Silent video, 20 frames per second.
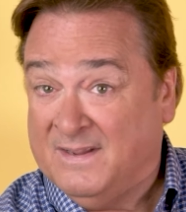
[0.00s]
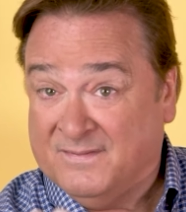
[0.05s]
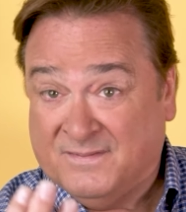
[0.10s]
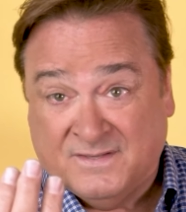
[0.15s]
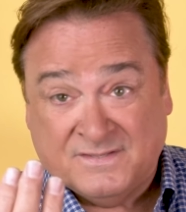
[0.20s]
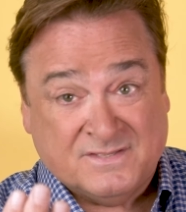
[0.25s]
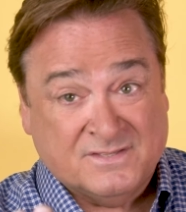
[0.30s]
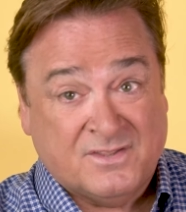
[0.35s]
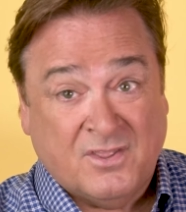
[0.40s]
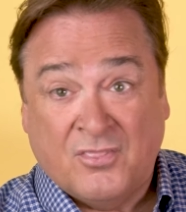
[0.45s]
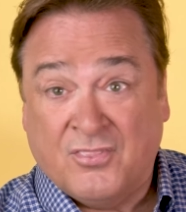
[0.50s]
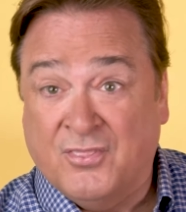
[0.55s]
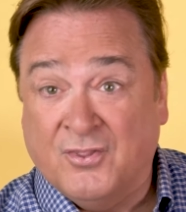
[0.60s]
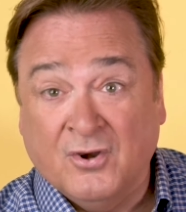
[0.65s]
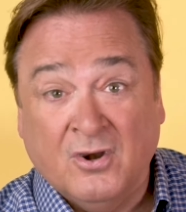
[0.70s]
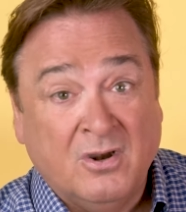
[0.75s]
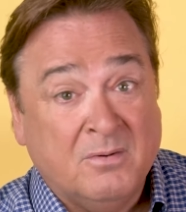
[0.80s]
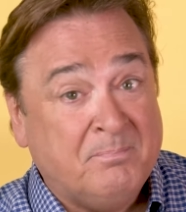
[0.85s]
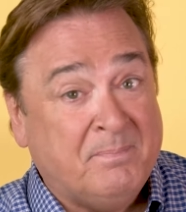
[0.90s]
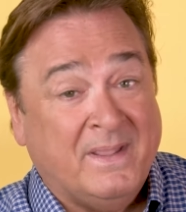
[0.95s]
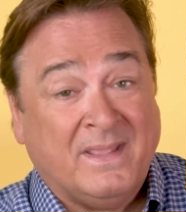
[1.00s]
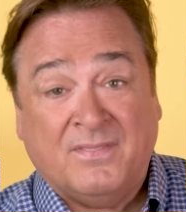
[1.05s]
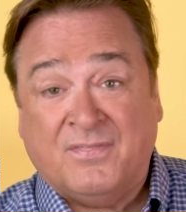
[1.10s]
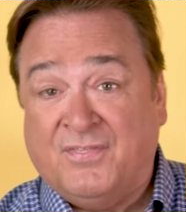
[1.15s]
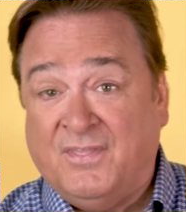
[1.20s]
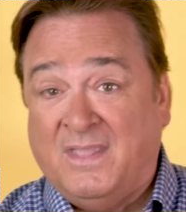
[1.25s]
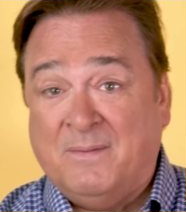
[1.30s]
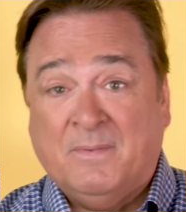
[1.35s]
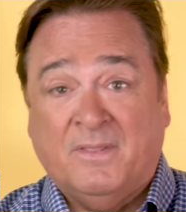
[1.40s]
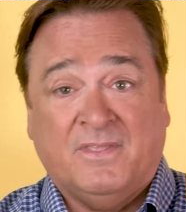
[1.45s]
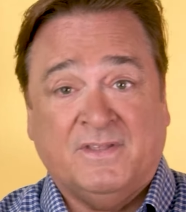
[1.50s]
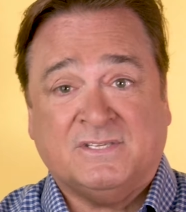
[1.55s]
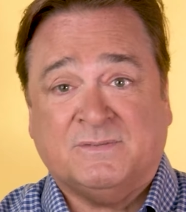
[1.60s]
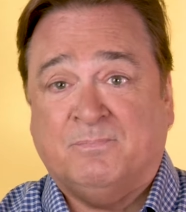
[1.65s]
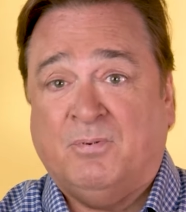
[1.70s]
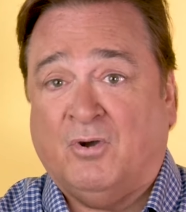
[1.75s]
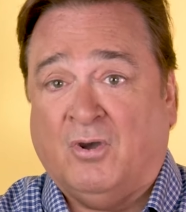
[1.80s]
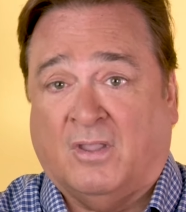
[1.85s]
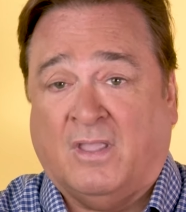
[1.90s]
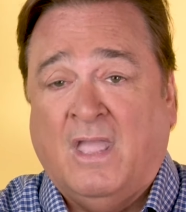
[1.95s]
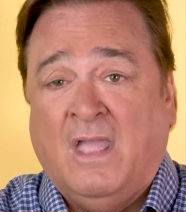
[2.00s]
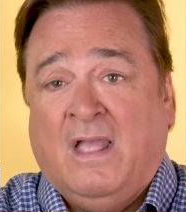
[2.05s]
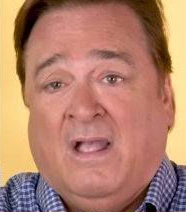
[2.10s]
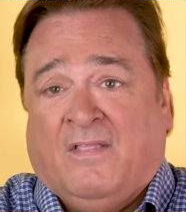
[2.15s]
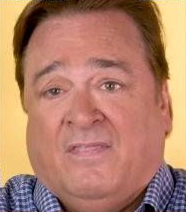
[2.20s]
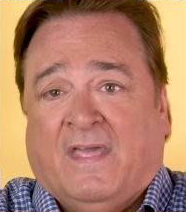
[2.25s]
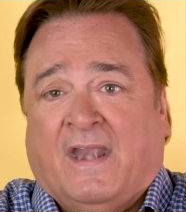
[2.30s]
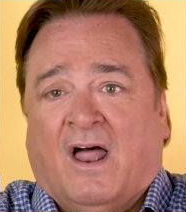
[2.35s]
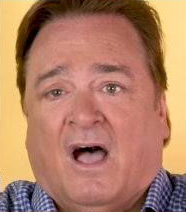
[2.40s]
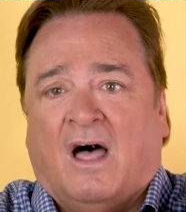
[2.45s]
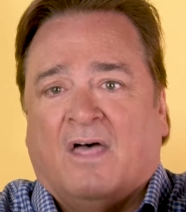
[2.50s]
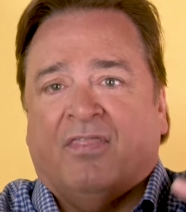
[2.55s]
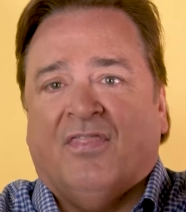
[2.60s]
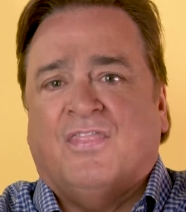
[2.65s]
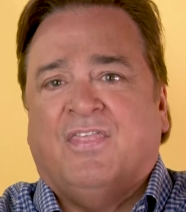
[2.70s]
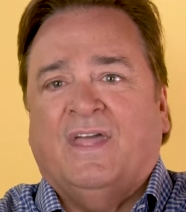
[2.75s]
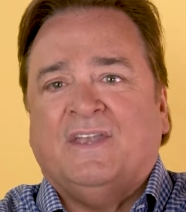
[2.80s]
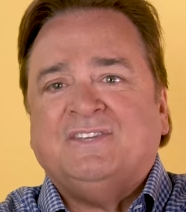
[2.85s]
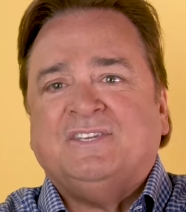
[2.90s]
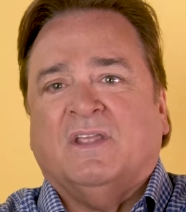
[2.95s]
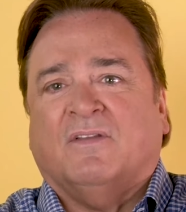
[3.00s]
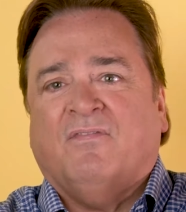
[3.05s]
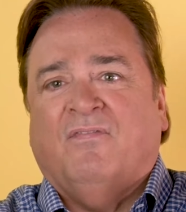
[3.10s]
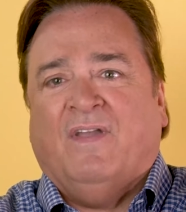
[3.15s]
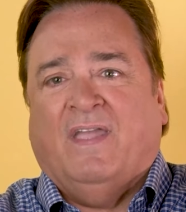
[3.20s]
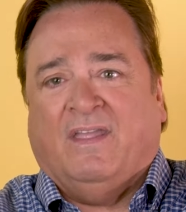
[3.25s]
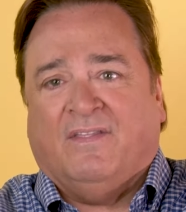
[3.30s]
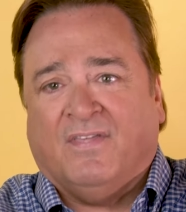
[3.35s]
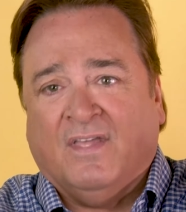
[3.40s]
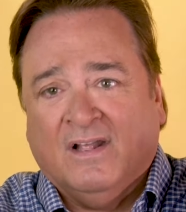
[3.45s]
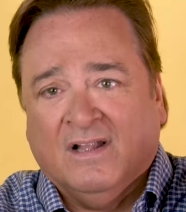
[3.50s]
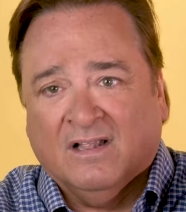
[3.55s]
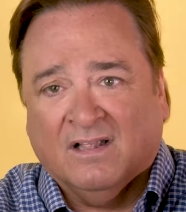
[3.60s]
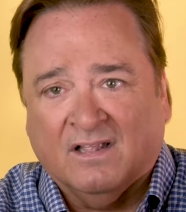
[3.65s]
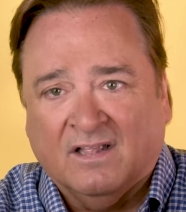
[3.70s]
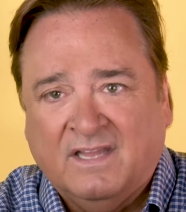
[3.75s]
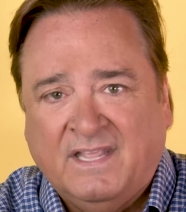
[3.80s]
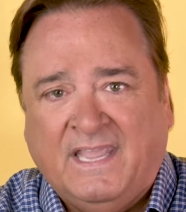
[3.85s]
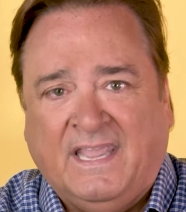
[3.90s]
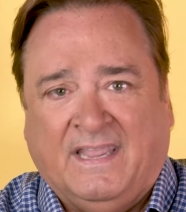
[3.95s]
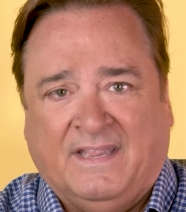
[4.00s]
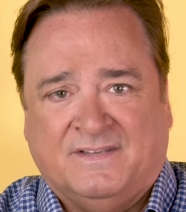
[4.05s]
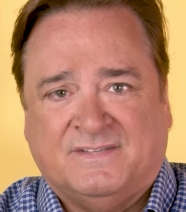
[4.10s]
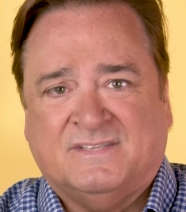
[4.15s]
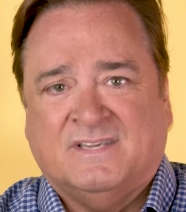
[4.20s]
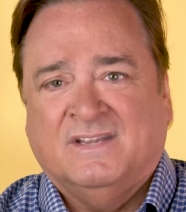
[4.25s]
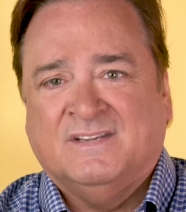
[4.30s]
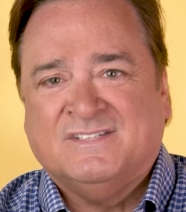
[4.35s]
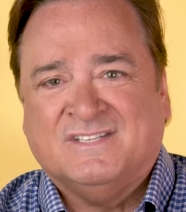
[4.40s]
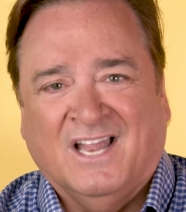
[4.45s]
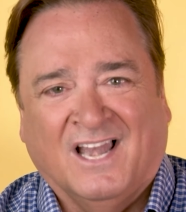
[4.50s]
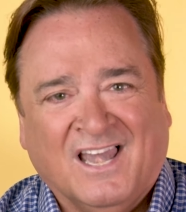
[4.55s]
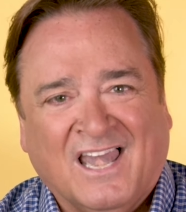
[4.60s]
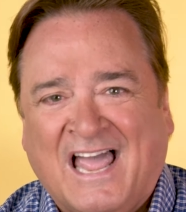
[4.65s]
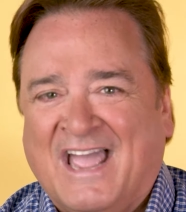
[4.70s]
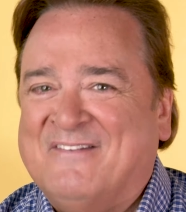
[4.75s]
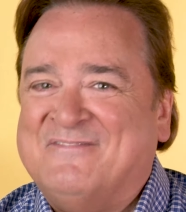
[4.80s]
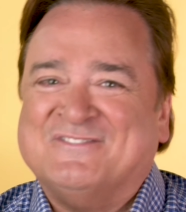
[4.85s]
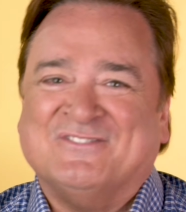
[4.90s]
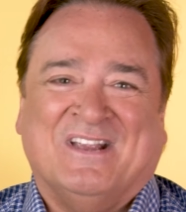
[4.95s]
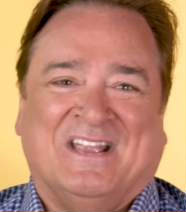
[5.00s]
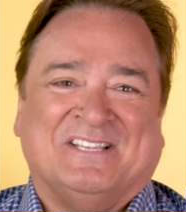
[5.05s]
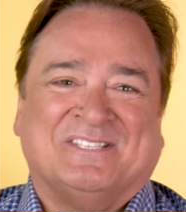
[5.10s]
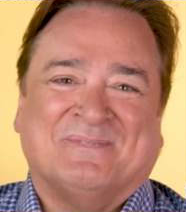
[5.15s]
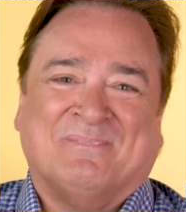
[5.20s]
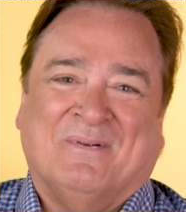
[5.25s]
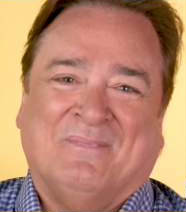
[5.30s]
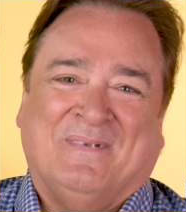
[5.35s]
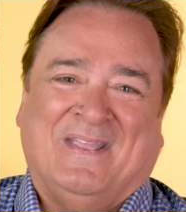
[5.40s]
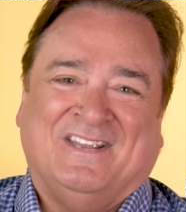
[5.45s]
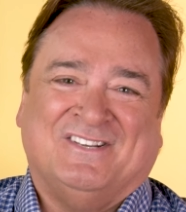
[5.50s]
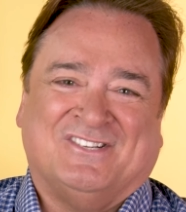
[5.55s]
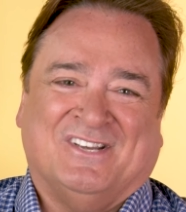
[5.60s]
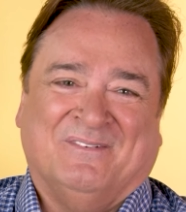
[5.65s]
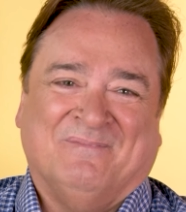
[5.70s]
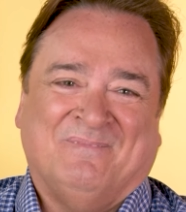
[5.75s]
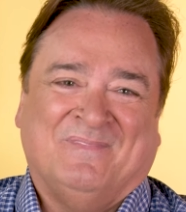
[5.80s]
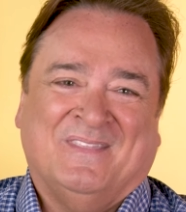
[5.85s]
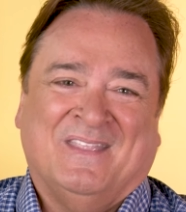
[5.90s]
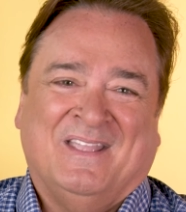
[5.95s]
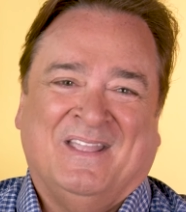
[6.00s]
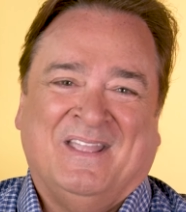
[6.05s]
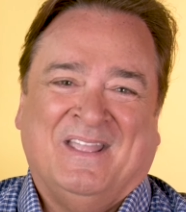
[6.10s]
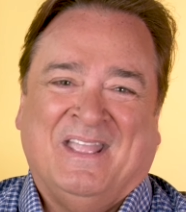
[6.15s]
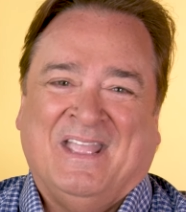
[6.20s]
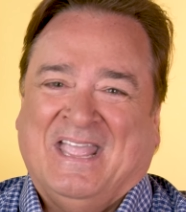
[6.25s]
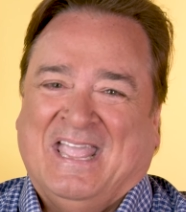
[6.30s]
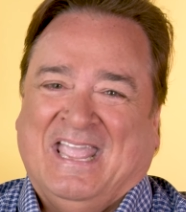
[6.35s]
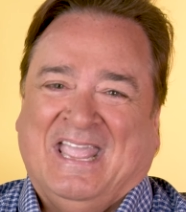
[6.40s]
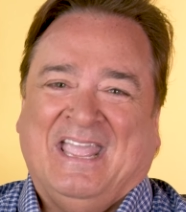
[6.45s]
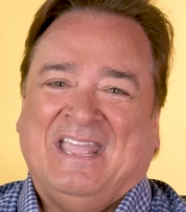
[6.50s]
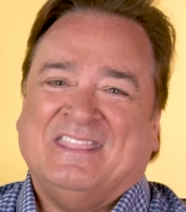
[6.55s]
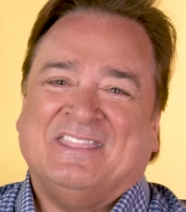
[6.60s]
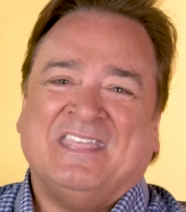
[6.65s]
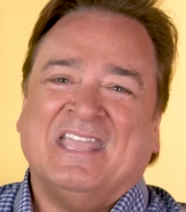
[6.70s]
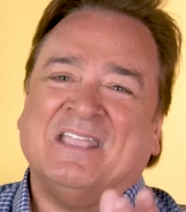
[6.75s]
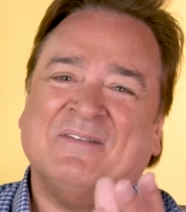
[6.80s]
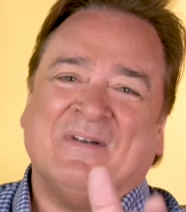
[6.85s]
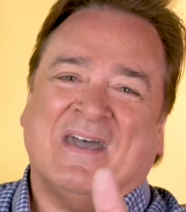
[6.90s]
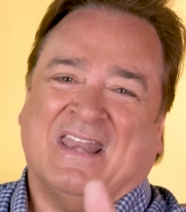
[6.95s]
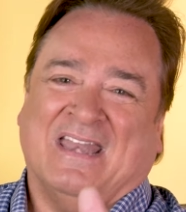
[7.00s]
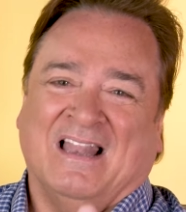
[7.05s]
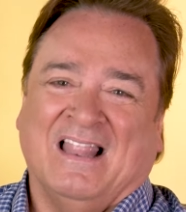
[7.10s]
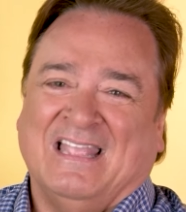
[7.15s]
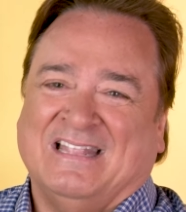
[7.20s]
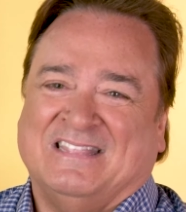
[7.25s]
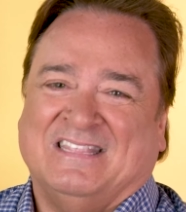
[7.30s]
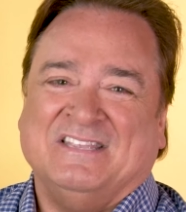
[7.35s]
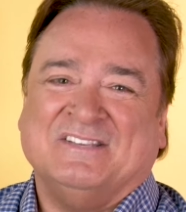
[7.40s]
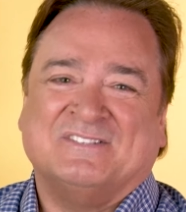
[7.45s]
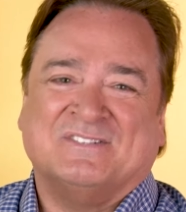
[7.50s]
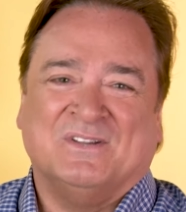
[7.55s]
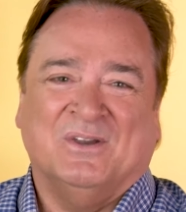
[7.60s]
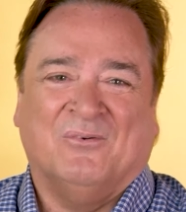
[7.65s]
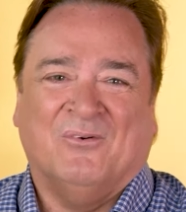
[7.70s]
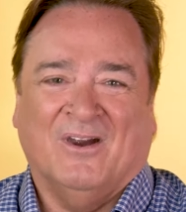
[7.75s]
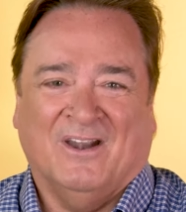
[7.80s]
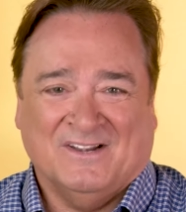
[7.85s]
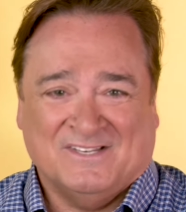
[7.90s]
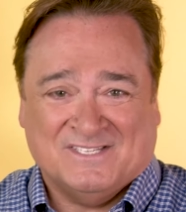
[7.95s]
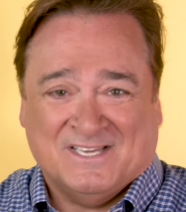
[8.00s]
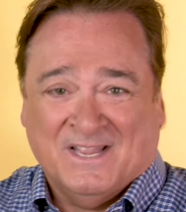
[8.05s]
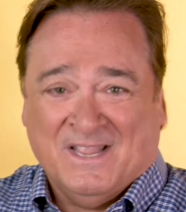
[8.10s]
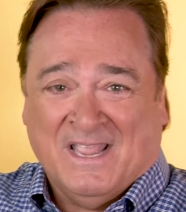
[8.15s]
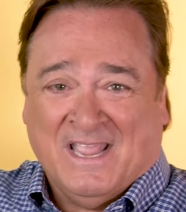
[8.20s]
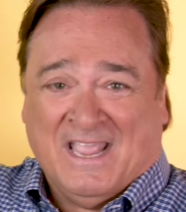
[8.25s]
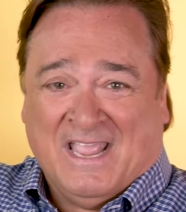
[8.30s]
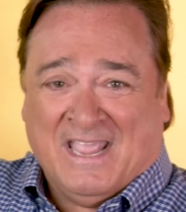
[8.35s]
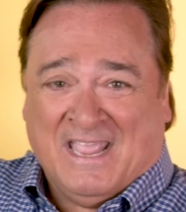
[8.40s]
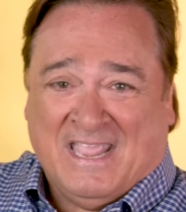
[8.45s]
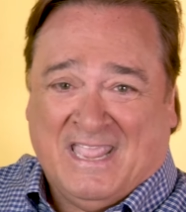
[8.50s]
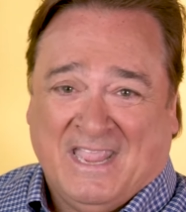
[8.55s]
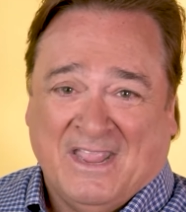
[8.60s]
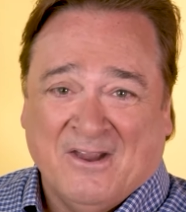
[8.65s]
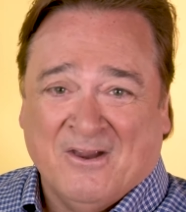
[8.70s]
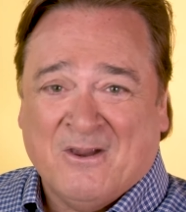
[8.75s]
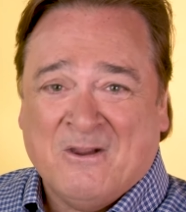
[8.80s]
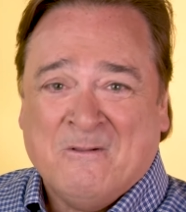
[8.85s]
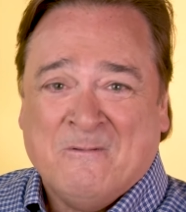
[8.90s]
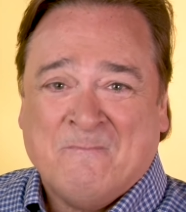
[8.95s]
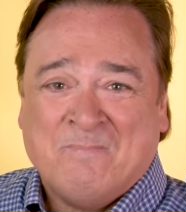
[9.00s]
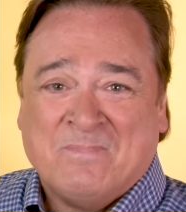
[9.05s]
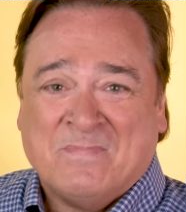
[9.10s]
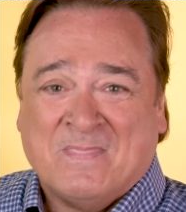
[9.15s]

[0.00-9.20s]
This is the third big theme of this book, that authentic faith leads to life transformation. Hey, think about it like these two words, here